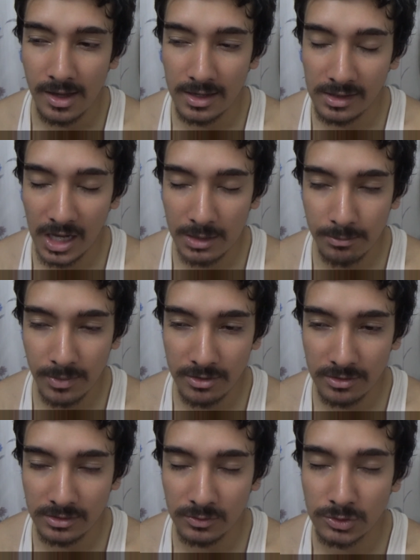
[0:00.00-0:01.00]
and help my
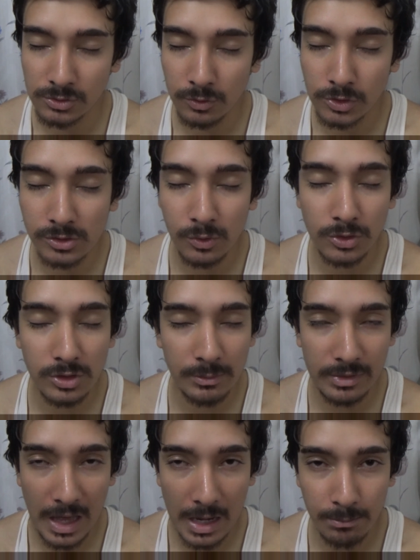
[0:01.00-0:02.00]
which will
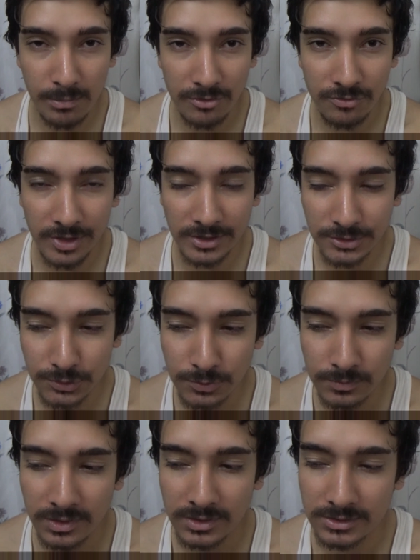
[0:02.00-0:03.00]
even help my friends to
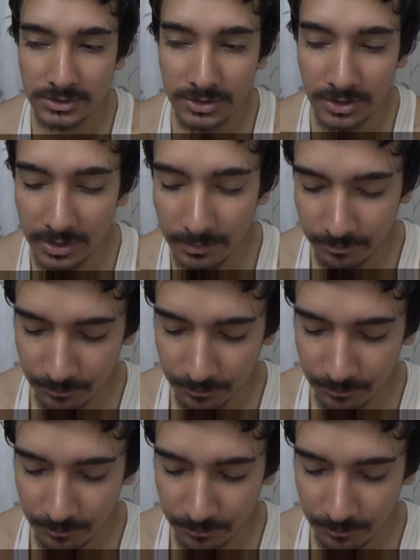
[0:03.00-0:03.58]
study.